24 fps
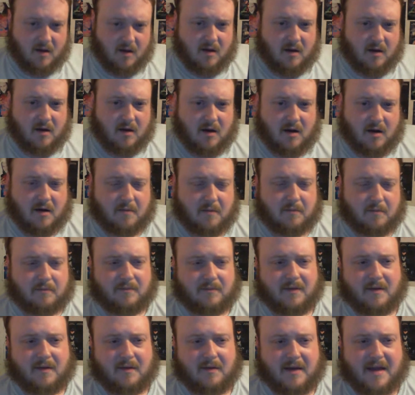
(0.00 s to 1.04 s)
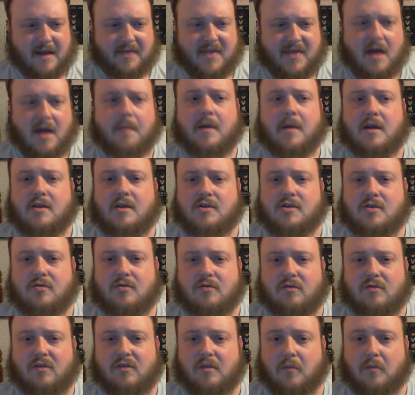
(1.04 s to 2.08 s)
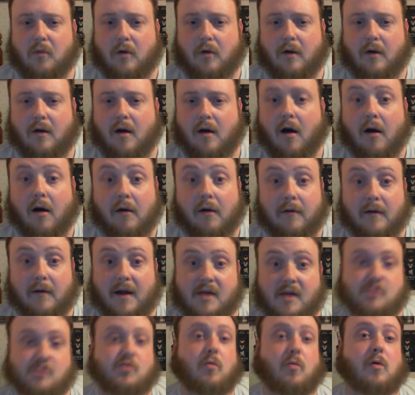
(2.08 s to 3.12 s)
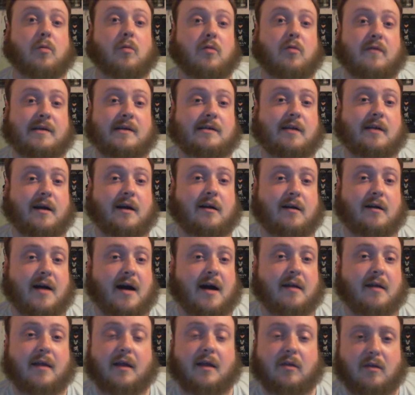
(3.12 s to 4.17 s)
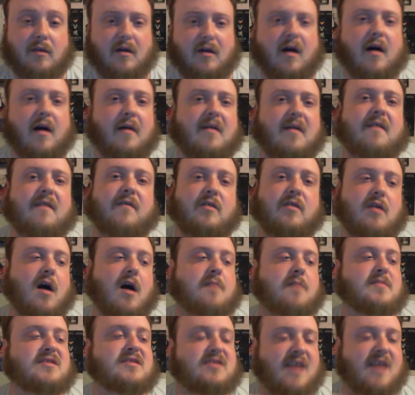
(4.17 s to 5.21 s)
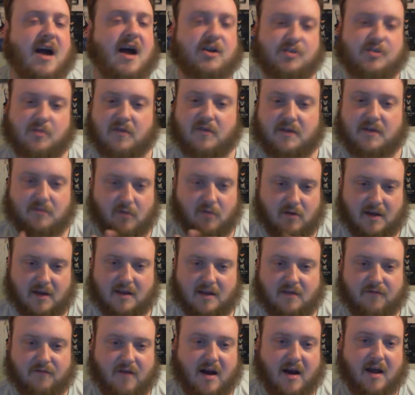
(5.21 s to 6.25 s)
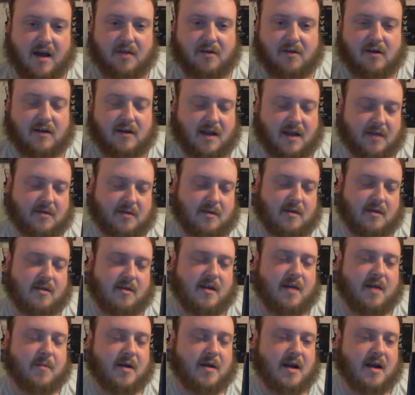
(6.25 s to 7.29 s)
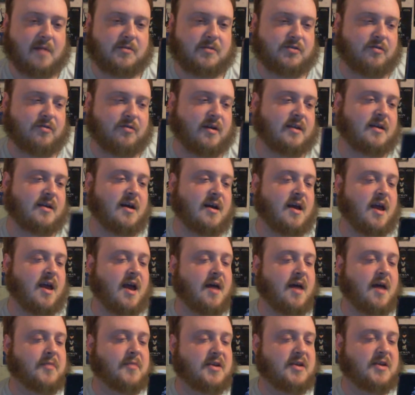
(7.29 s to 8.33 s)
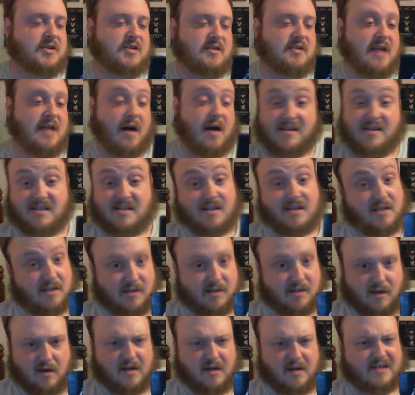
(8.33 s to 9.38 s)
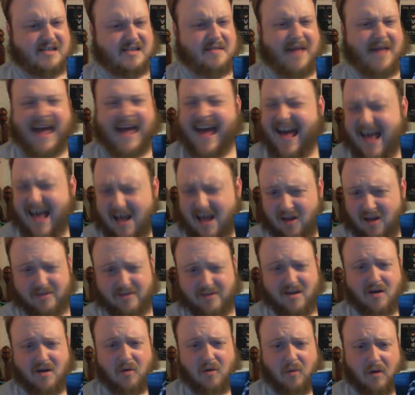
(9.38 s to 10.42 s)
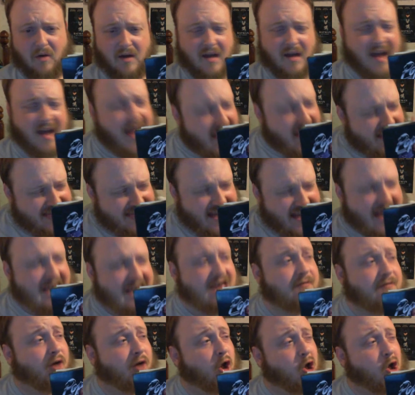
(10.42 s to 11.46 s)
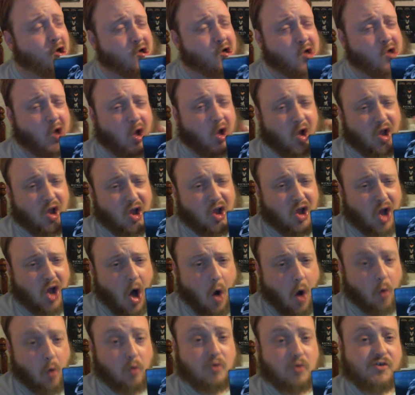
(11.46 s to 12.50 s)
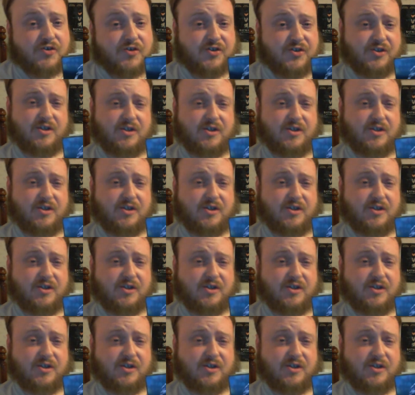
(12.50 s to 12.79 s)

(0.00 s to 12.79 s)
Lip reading: of get them into the more harder edge horror movies later on. Like if you're talking about slasher movies, more like the Friday the 13th and Nightmare on Elm Street. This is as good as it. Hell no, not even close.